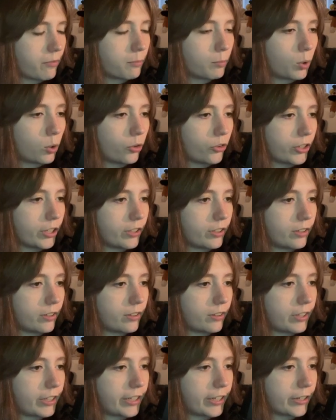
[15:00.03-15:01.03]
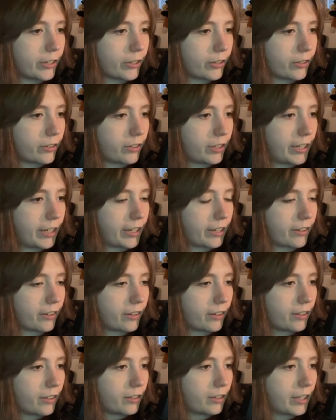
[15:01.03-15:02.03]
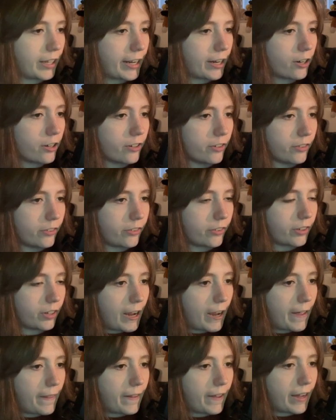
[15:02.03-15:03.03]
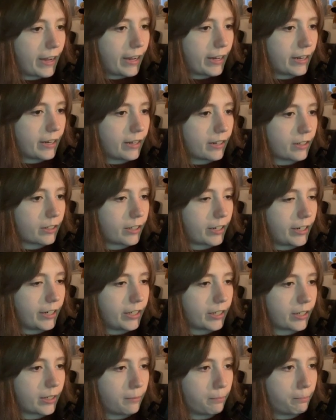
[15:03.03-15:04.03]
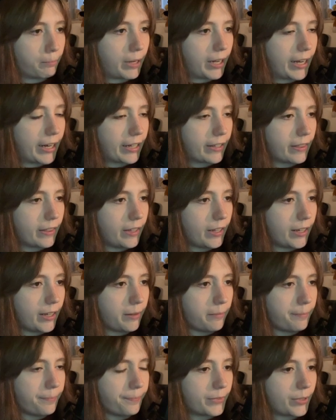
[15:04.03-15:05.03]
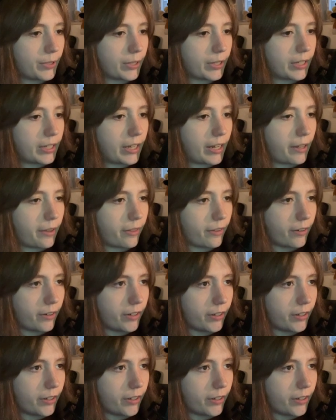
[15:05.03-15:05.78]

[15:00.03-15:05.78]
multi-tiered like layers and then kind of combine them together.